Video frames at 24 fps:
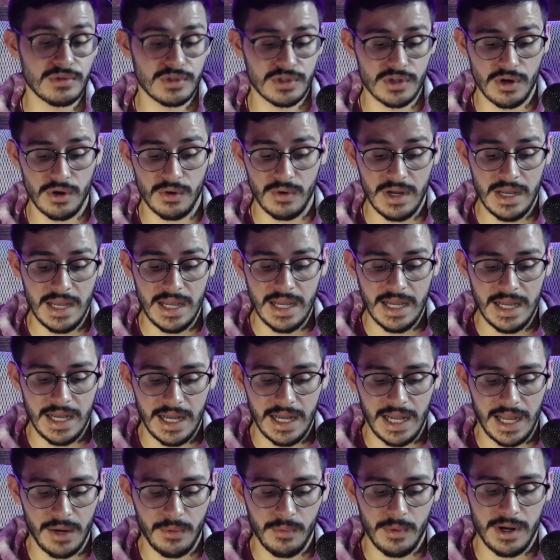So
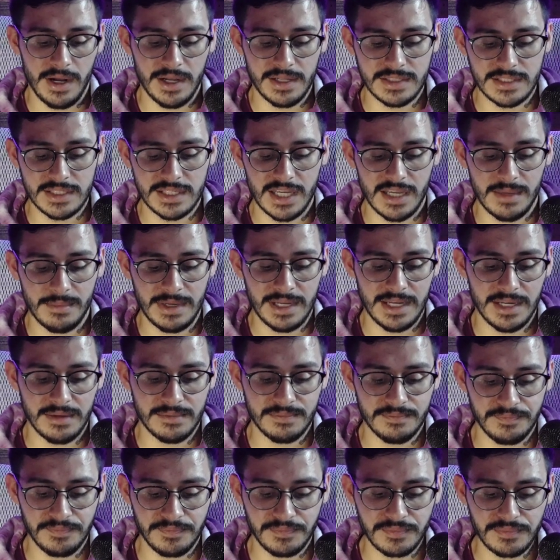I want
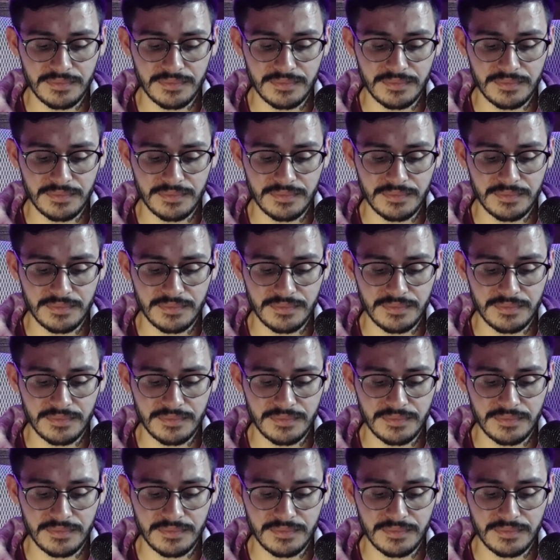Timmy